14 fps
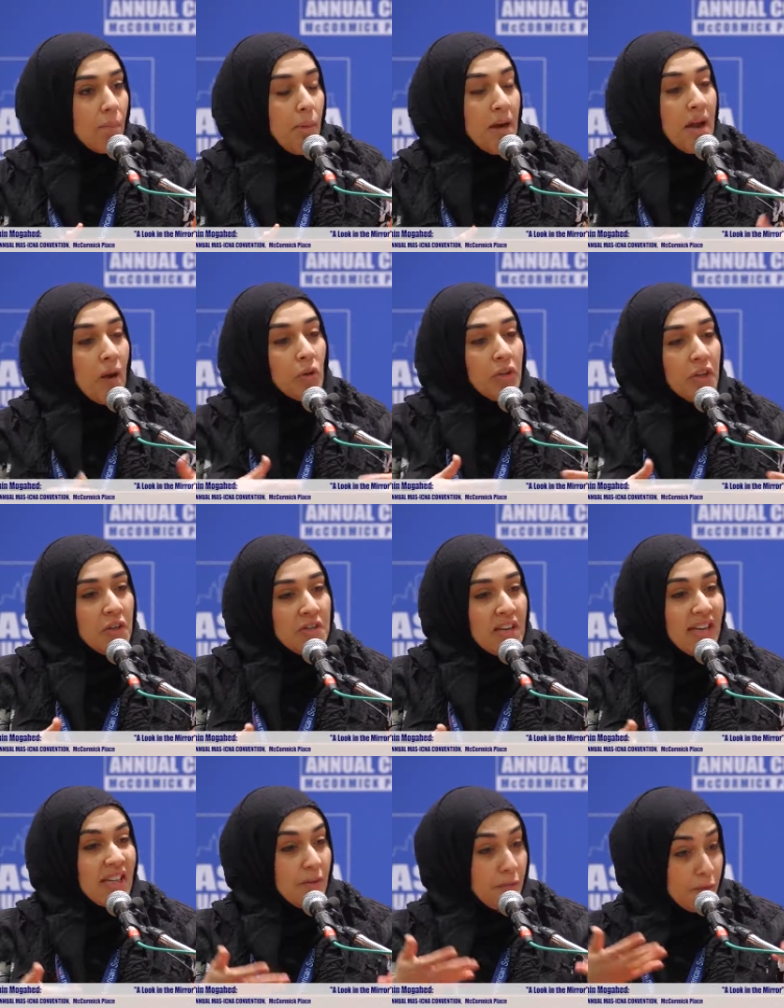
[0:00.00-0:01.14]
But not only are you
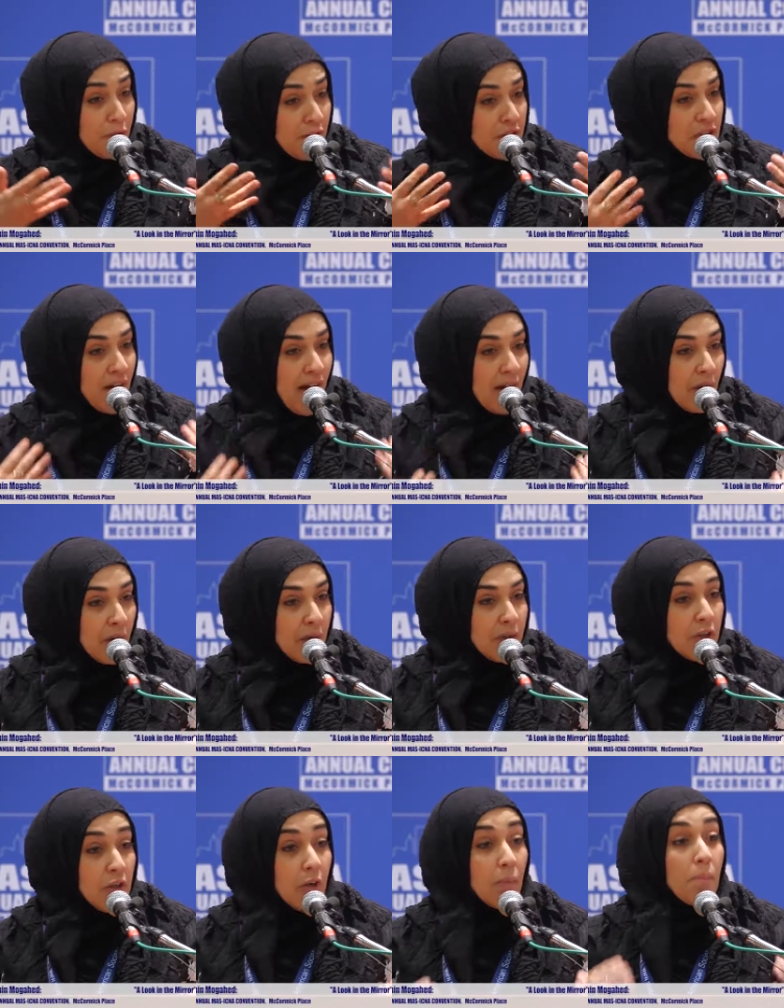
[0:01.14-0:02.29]
taking the furniture
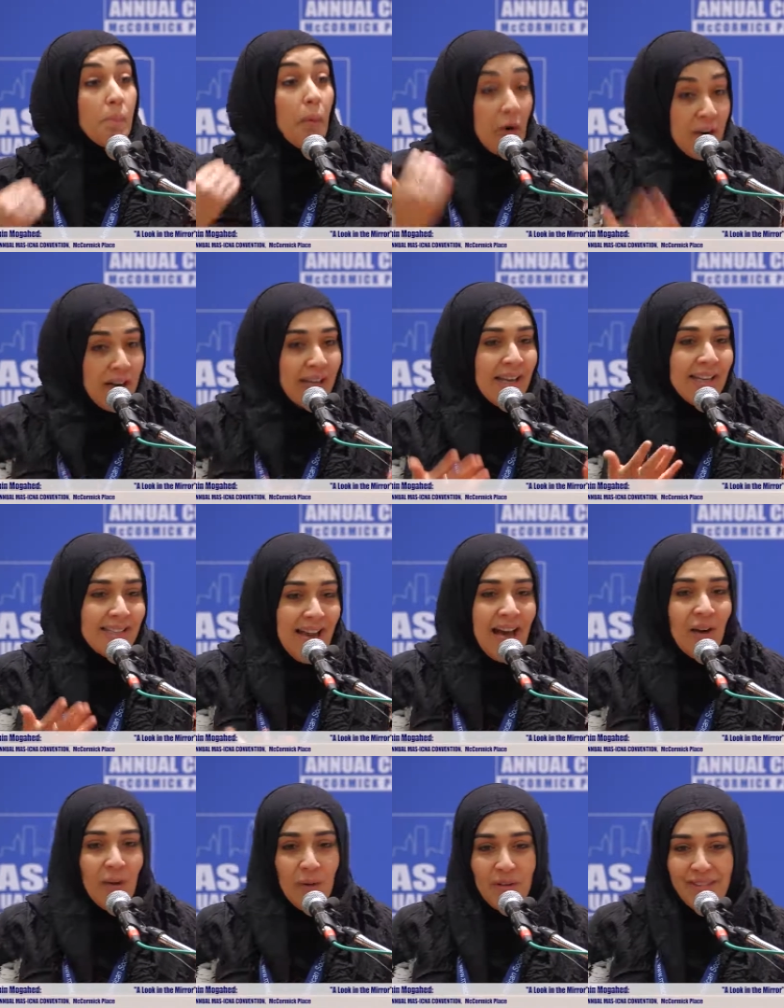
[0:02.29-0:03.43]
out, you're burning it
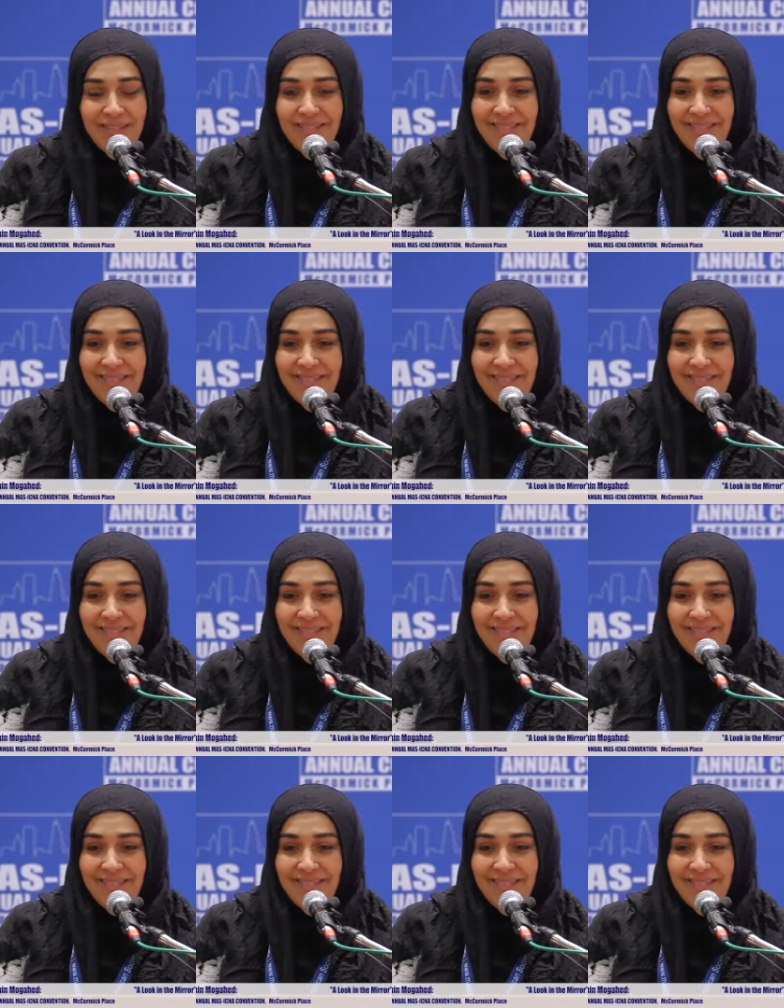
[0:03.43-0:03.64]
down.